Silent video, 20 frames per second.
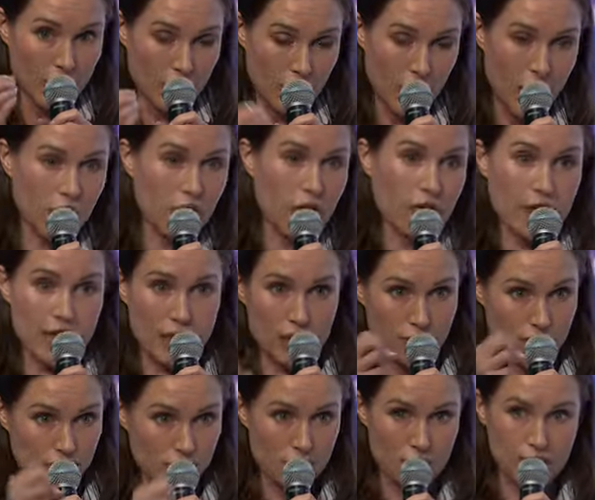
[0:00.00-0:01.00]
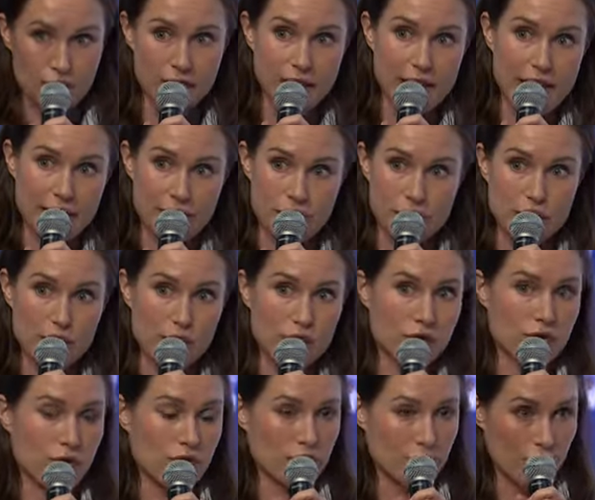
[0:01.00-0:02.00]
Hungary to let
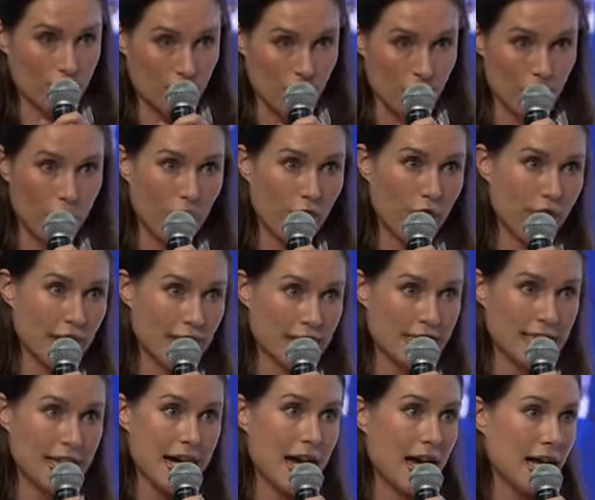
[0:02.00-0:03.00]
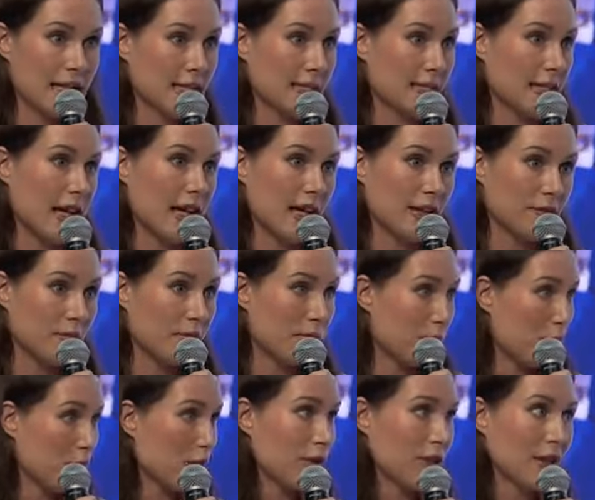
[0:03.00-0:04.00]
loose on this task and
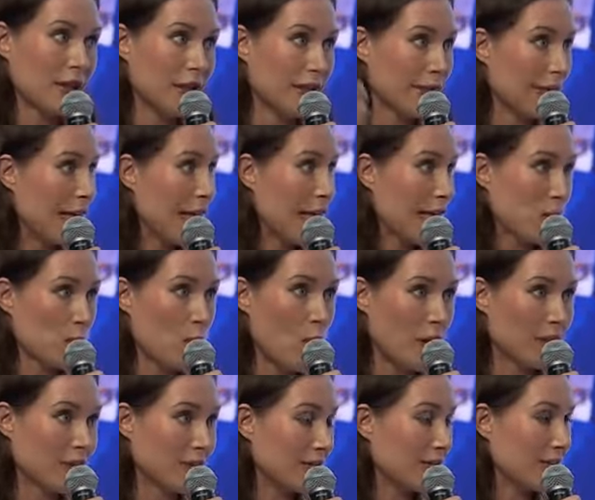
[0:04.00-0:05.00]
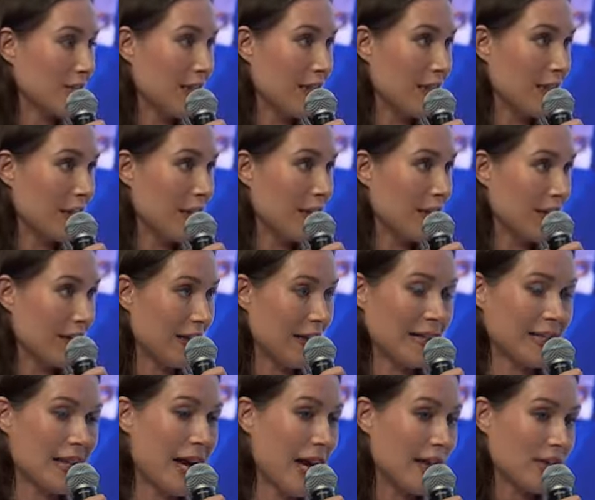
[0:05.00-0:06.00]
put the next one
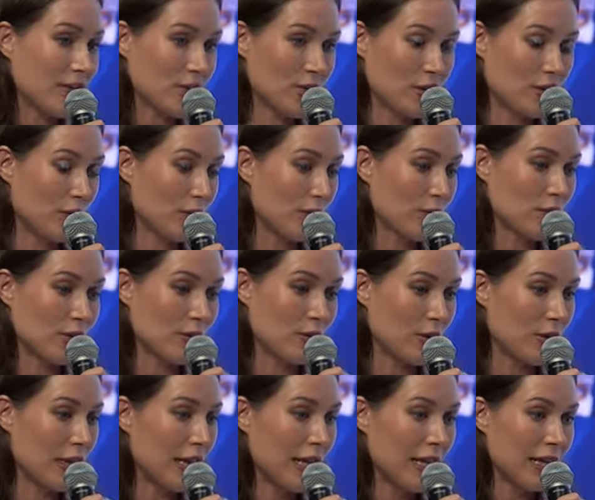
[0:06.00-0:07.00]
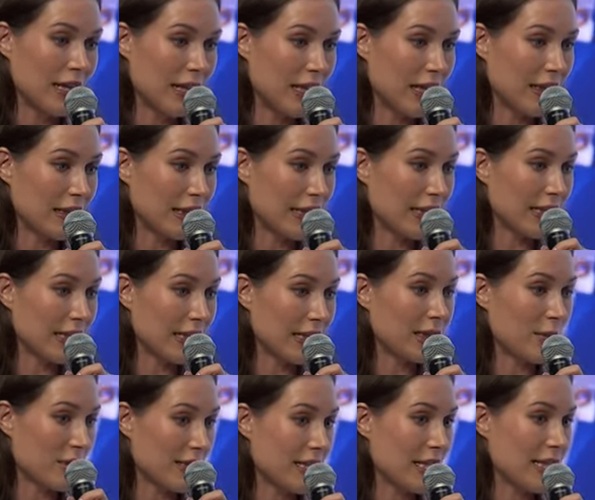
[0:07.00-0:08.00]
at hand to lead
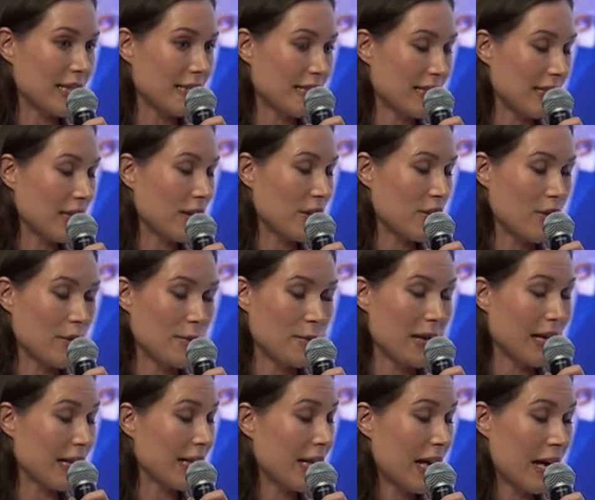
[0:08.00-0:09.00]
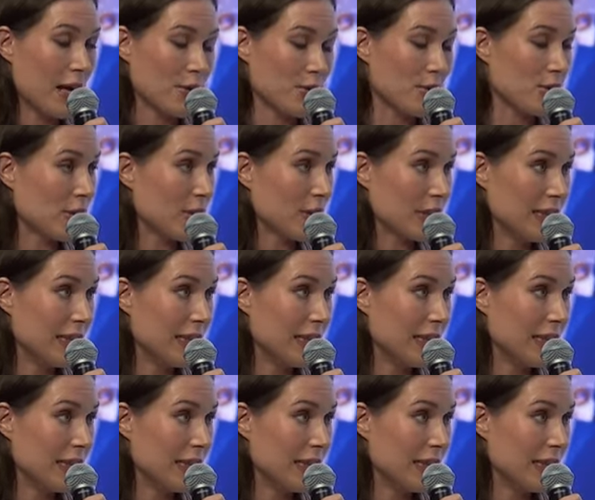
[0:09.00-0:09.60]
the presidency in European Council.